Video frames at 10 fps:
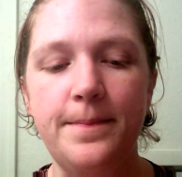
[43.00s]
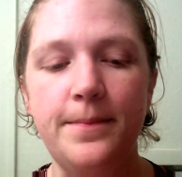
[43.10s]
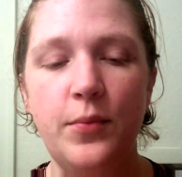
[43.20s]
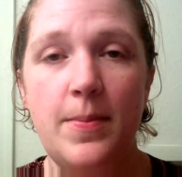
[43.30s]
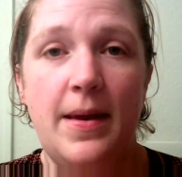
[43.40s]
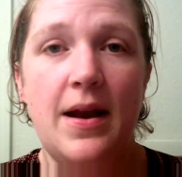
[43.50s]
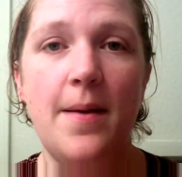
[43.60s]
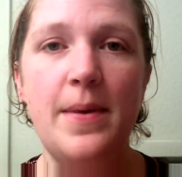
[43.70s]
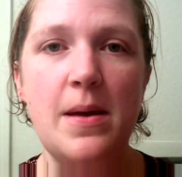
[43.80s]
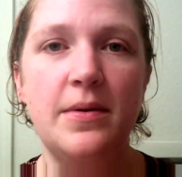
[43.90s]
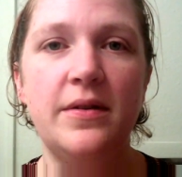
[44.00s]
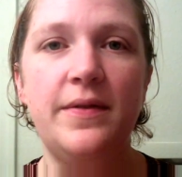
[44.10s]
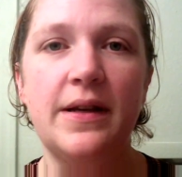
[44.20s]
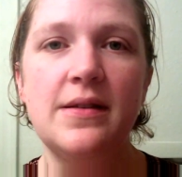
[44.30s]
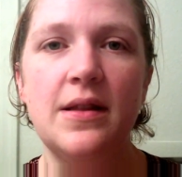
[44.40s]
We may not be able to
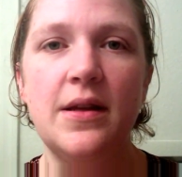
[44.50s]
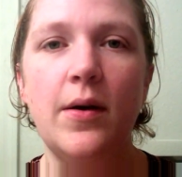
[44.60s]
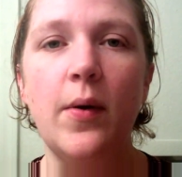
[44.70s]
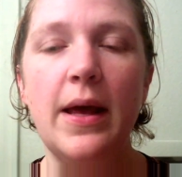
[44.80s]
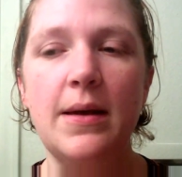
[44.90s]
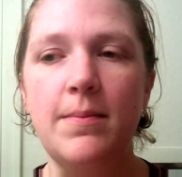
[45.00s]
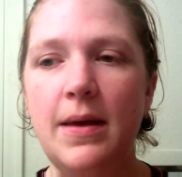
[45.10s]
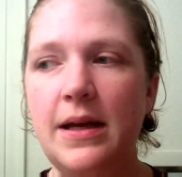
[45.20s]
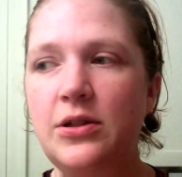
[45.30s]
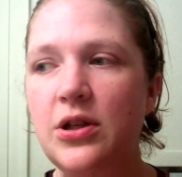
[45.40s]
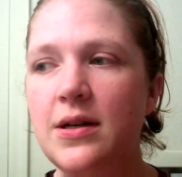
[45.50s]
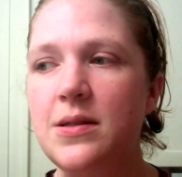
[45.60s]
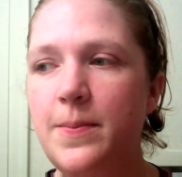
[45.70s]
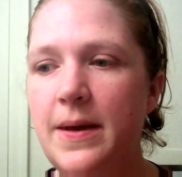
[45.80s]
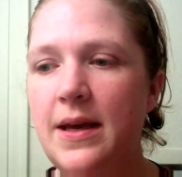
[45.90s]
fix it though. It may
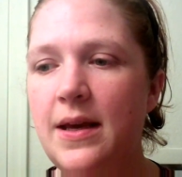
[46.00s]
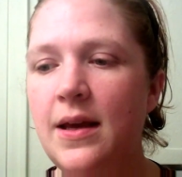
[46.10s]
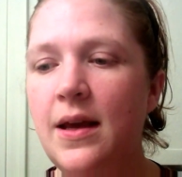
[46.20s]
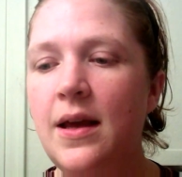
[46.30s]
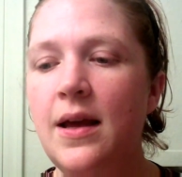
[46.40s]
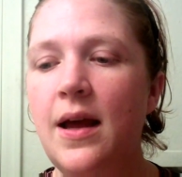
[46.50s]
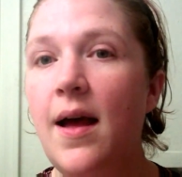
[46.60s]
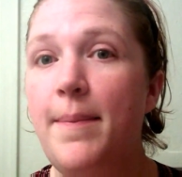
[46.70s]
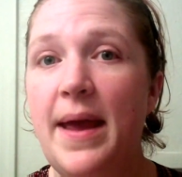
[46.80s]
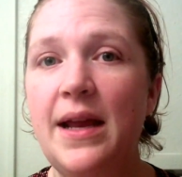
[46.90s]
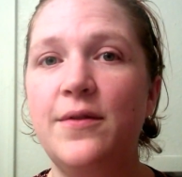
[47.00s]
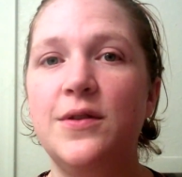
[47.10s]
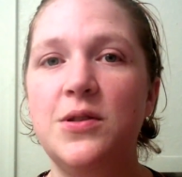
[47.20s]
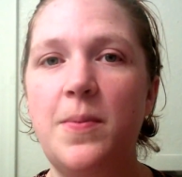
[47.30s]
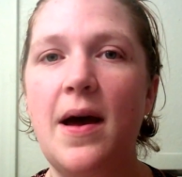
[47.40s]
just be a
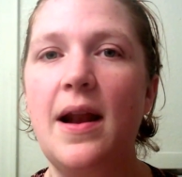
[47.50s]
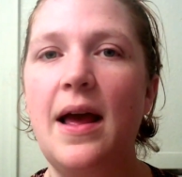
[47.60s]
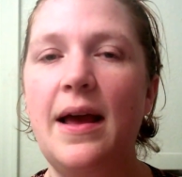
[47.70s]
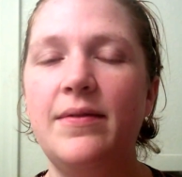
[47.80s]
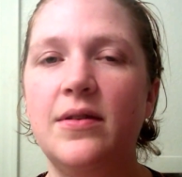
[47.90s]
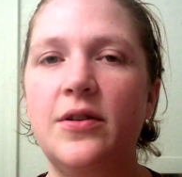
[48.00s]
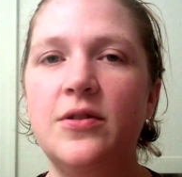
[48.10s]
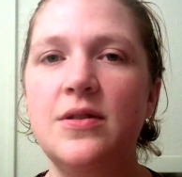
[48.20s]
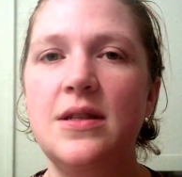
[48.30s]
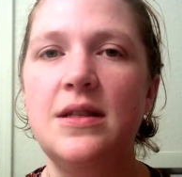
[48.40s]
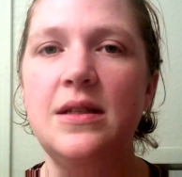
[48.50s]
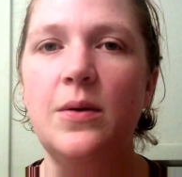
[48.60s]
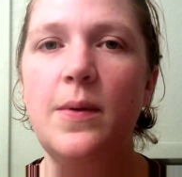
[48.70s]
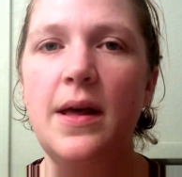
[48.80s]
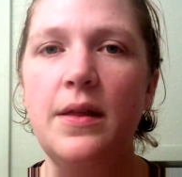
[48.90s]
painful spot I have to learn to
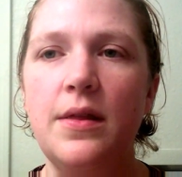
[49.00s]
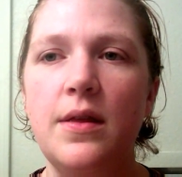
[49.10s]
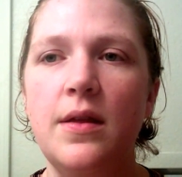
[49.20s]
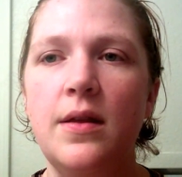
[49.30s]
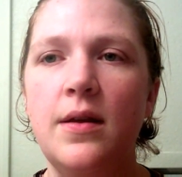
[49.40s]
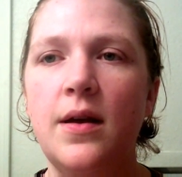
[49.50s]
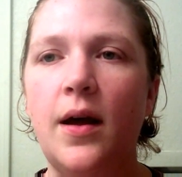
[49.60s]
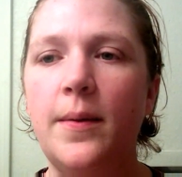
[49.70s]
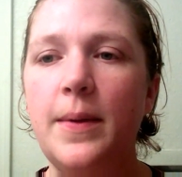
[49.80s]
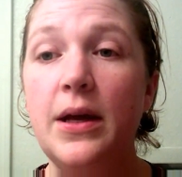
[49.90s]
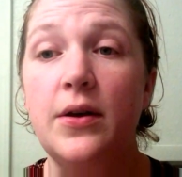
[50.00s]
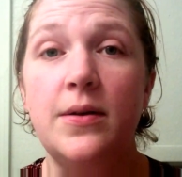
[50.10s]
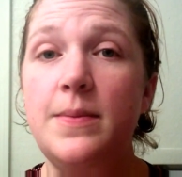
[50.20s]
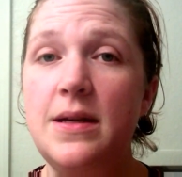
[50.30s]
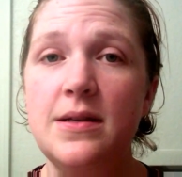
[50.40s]
deal with. It
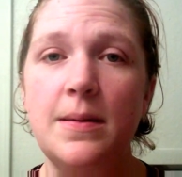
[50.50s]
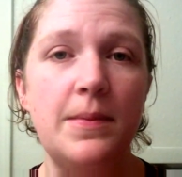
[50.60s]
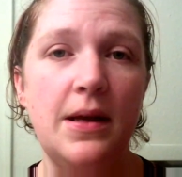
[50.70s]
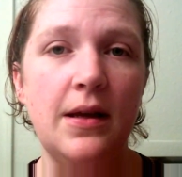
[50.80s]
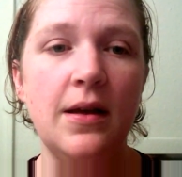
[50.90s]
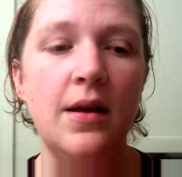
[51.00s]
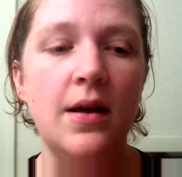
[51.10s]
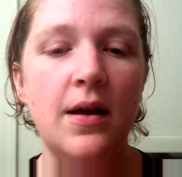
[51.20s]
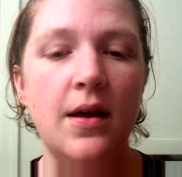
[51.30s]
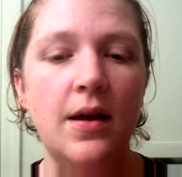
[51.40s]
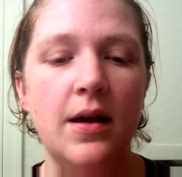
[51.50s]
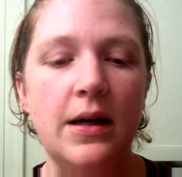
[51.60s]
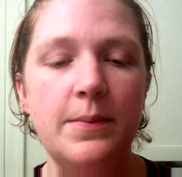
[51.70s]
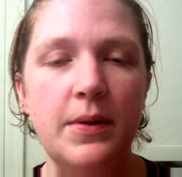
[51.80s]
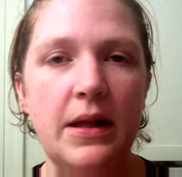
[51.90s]
could be something
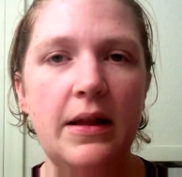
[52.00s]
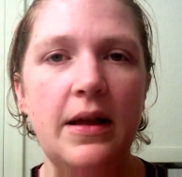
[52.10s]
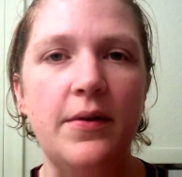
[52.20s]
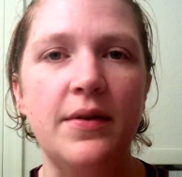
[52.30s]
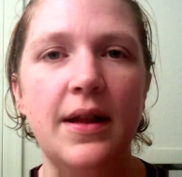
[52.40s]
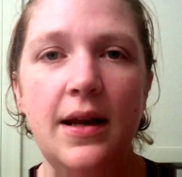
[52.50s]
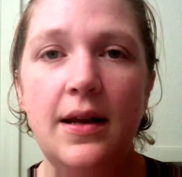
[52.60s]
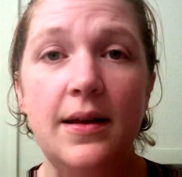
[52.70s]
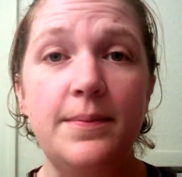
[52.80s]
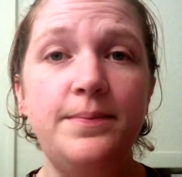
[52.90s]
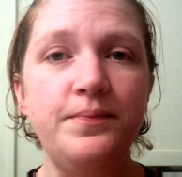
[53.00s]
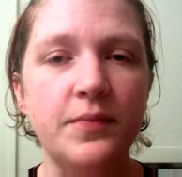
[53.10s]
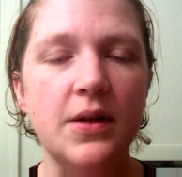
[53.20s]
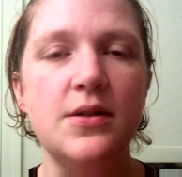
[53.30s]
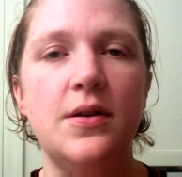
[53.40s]
completely unrelated,
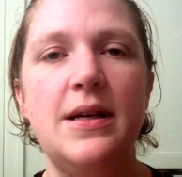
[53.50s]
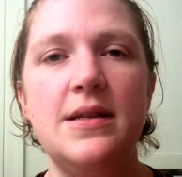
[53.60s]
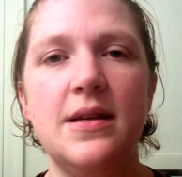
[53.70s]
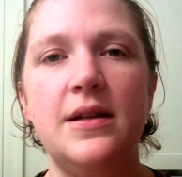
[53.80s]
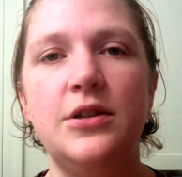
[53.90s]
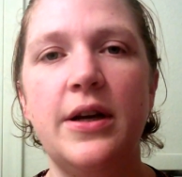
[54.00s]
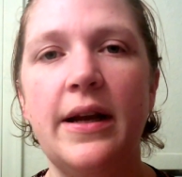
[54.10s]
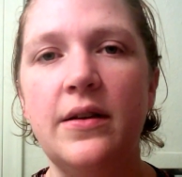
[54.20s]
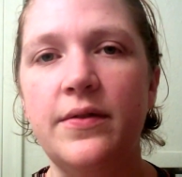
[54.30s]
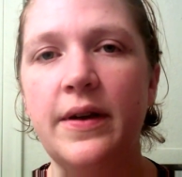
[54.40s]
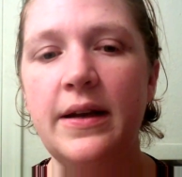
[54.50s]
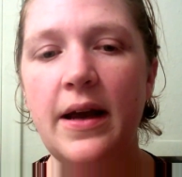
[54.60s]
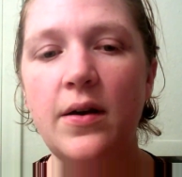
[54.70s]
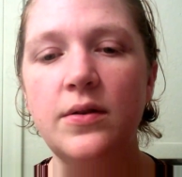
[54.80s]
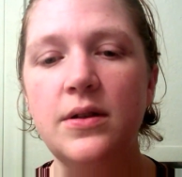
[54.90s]
so he's going to try and find
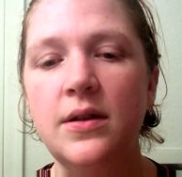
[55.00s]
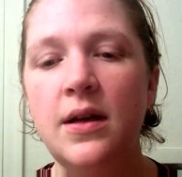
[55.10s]
out.